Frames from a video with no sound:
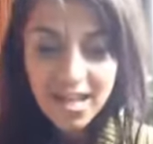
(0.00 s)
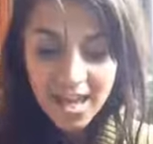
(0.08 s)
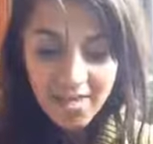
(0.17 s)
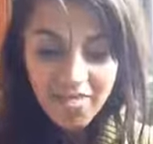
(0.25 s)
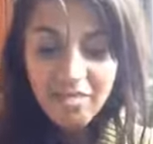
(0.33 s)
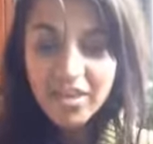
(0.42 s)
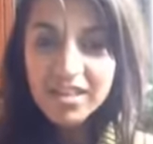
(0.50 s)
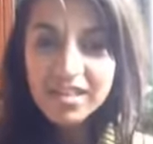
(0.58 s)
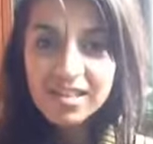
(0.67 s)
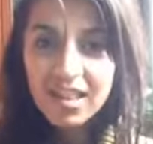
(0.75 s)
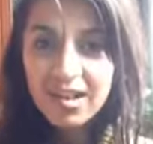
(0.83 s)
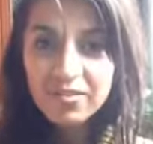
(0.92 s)
in
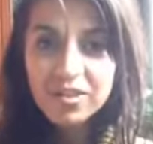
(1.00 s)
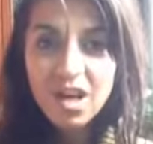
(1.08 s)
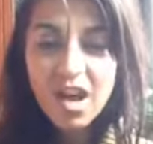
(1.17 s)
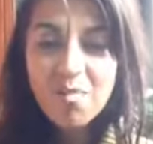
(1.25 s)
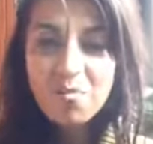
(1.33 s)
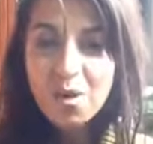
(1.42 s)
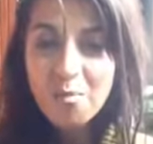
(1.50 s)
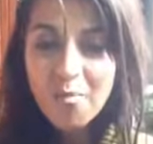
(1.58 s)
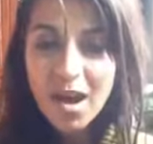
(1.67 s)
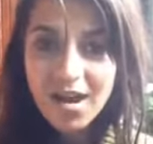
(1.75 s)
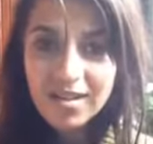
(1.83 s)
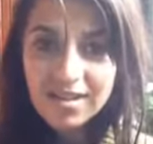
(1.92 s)
this lifetime or a
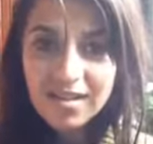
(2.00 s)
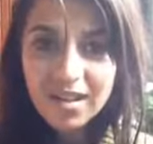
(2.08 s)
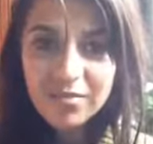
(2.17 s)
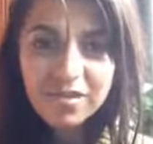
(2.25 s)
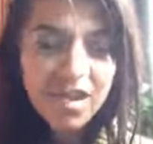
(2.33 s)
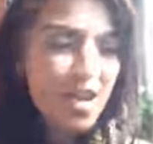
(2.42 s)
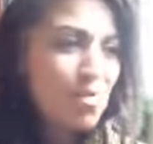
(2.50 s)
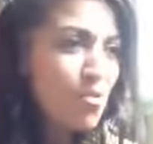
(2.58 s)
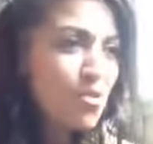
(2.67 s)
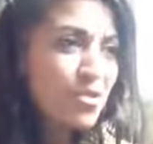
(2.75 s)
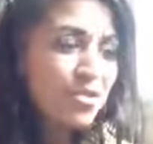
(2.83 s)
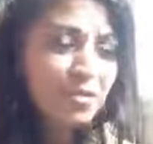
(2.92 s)
past lifetime
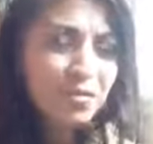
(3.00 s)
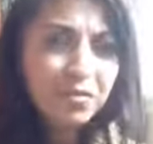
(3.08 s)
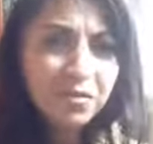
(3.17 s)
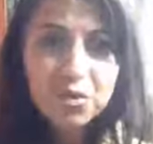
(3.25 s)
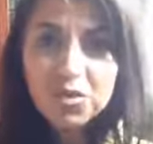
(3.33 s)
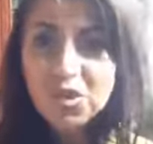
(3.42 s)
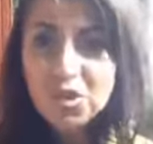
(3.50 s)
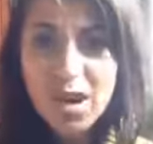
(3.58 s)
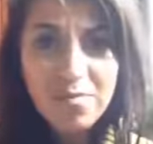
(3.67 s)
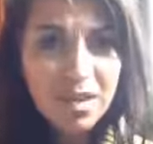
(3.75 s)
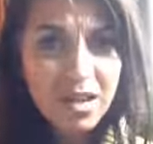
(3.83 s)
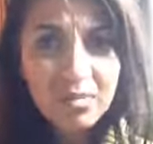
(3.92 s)
or in the future I
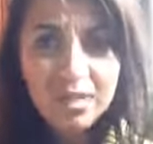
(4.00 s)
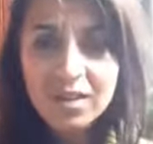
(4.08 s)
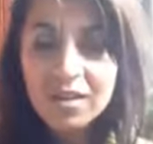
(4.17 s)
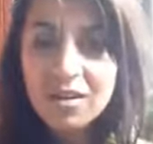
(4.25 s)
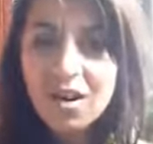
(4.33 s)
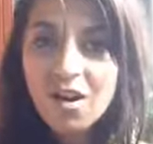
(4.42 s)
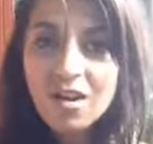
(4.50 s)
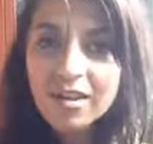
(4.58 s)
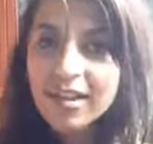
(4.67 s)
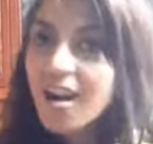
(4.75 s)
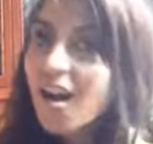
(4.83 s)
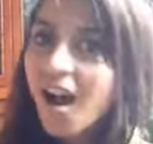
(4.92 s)
become an
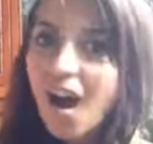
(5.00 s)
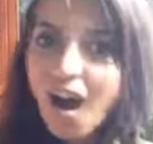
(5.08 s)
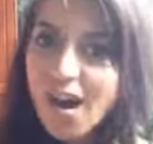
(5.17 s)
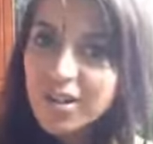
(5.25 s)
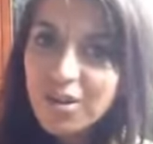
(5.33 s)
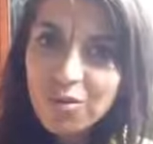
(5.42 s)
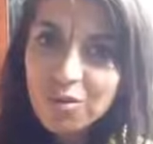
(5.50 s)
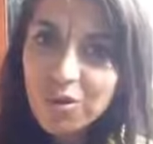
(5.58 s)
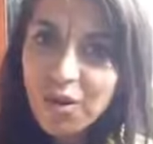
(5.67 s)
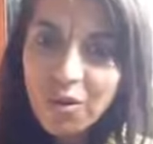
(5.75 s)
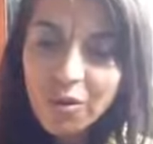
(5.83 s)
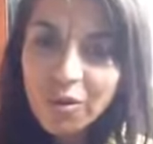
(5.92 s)
alcoholic, I don't
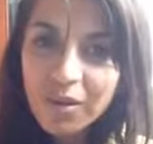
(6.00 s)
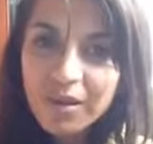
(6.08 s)
know.